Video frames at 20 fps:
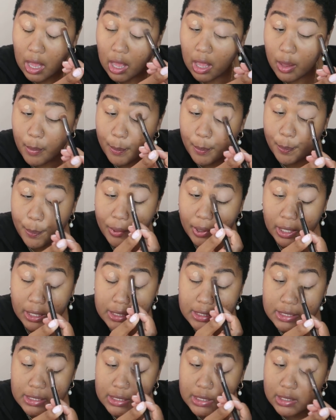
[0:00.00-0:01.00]
Um,
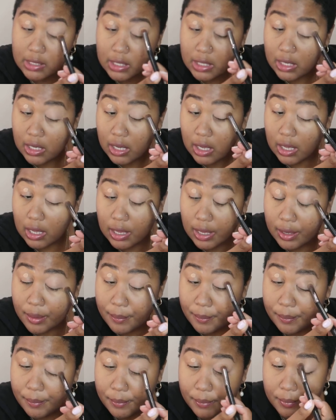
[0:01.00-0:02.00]
but
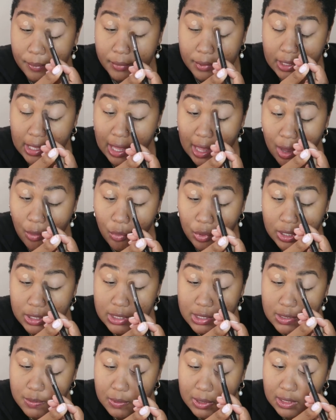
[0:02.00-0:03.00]
um, yeah, I
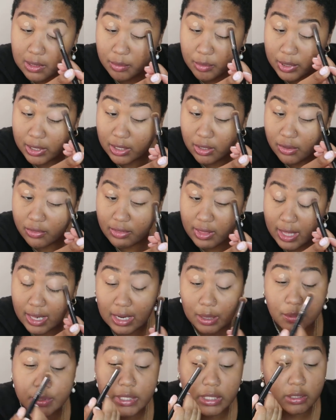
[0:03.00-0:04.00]
wanted to spend the money on
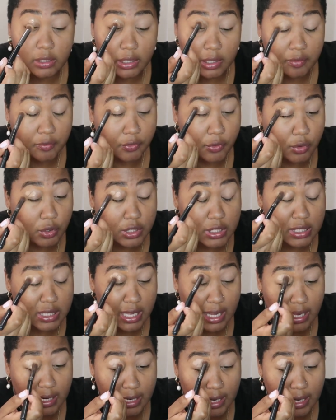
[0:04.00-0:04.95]
that I was like looking forward to that.